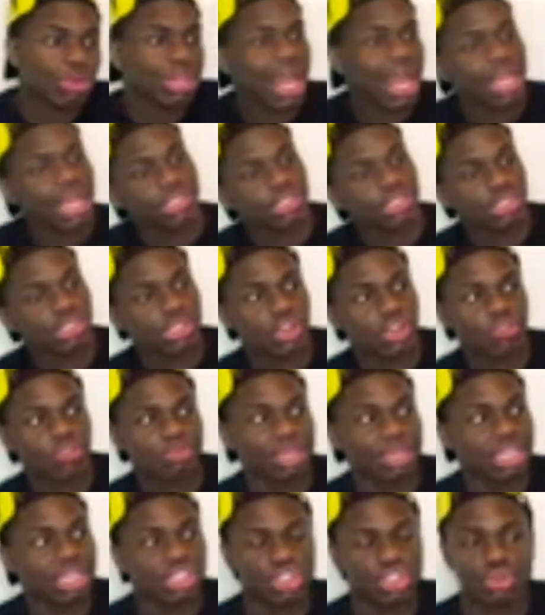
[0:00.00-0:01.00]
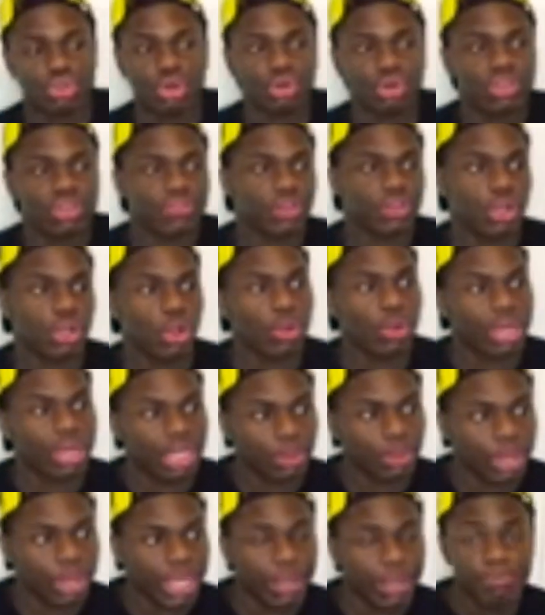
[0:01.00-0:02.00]
relax yourself because you don't even know
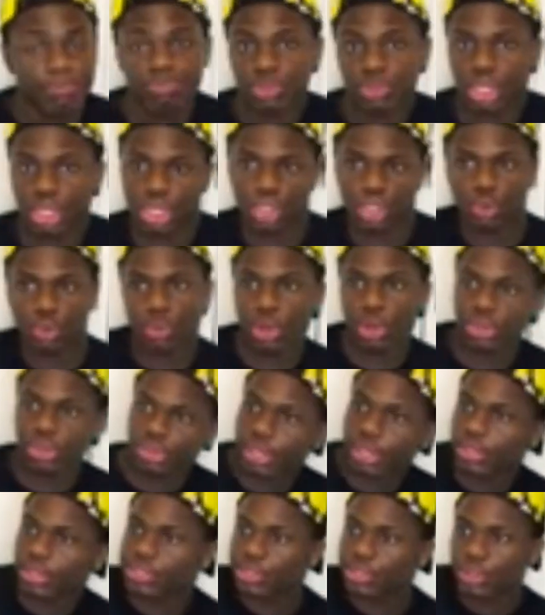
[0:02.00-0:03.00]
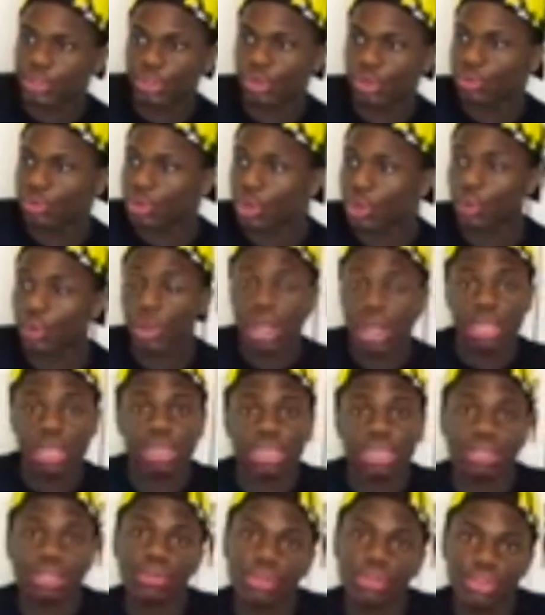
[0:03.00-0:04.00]
anyway. And you weren't there, so you don't know.
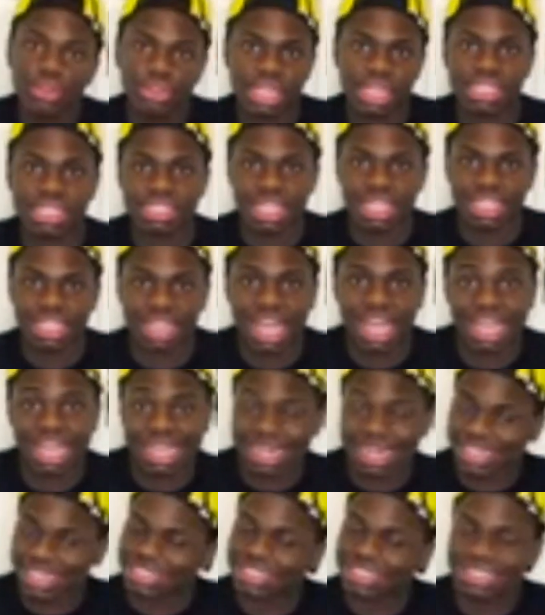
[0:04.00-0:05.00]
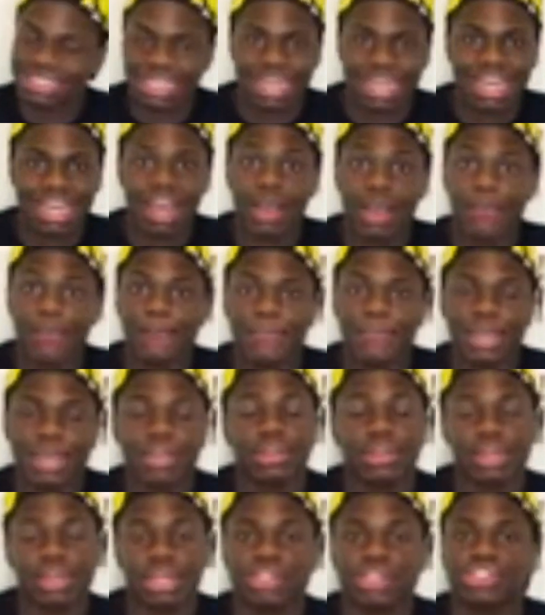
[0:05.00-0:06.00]
Little things like that can instigate a
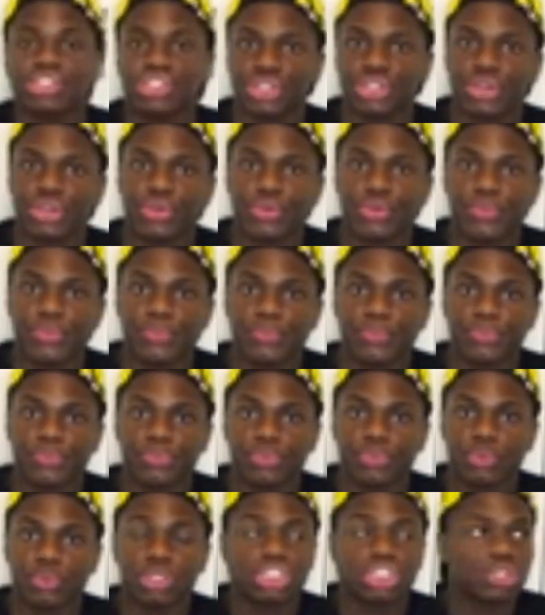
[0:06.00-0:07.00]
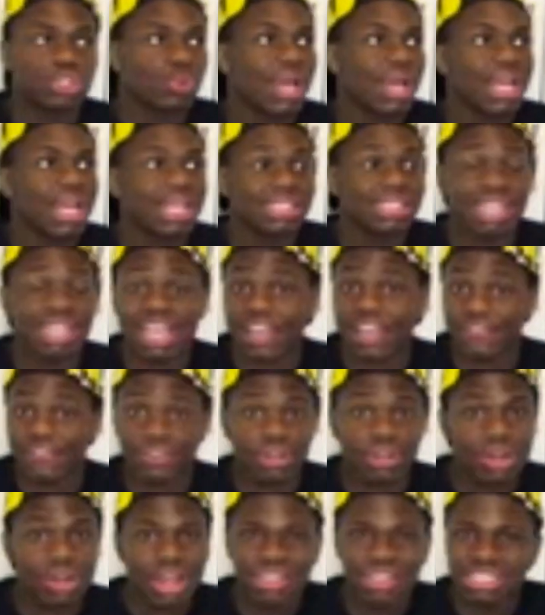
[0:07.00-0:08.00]
bigger issue. Which is why I say, if
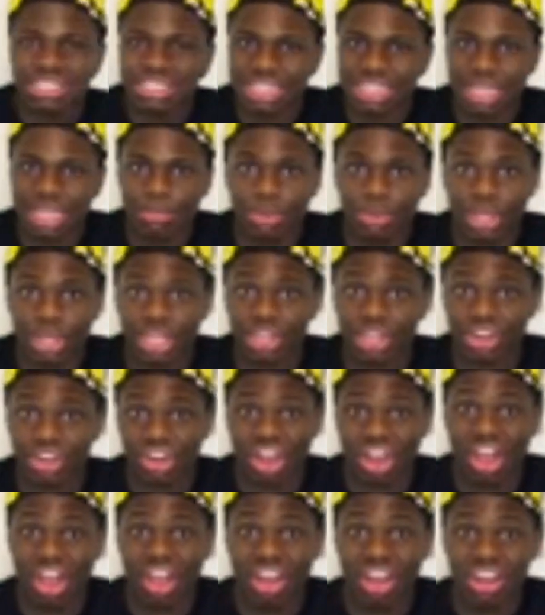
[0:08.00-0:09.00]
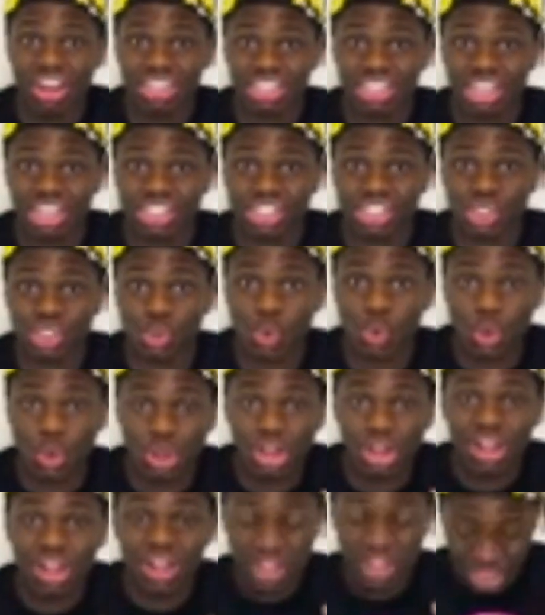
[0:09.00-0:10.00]
you're not stable in your heart, your
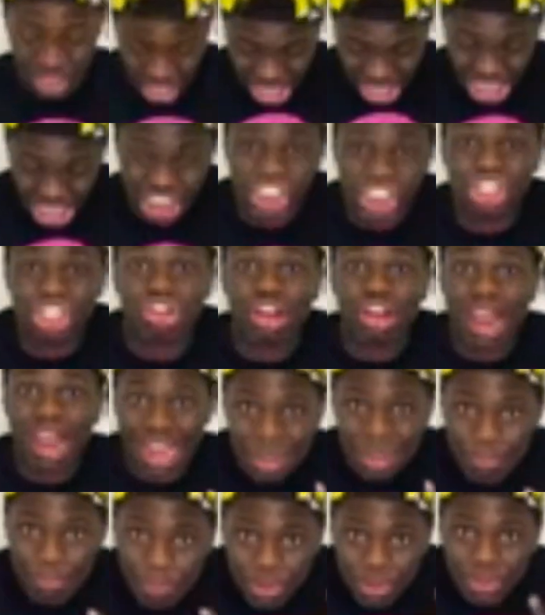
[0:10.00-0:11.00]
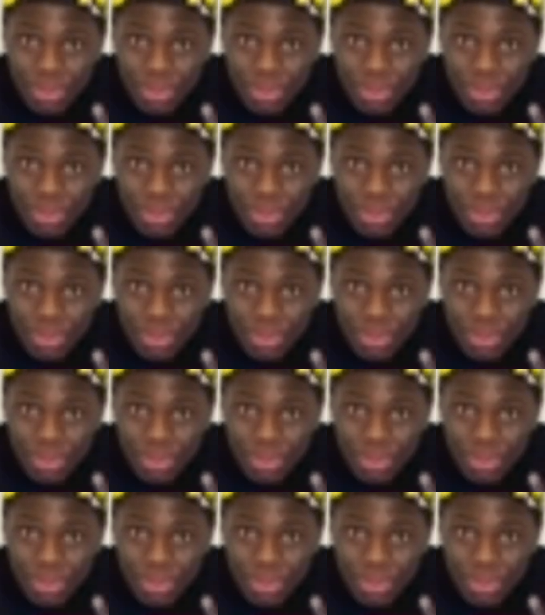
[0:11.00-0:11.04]
soul, your tripe,